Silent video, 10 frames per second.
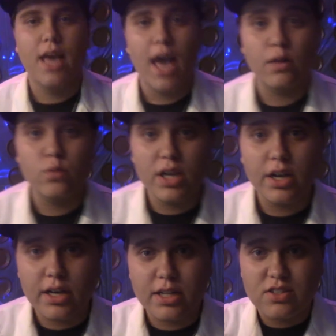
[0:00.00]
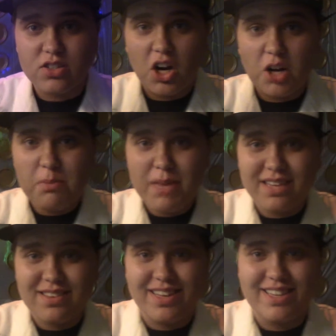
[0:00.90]
And we are going to start
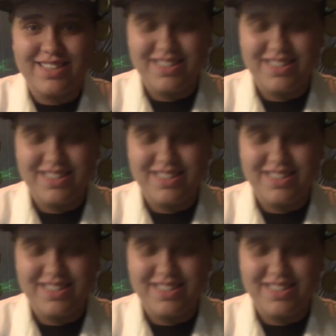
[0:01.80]
mixing.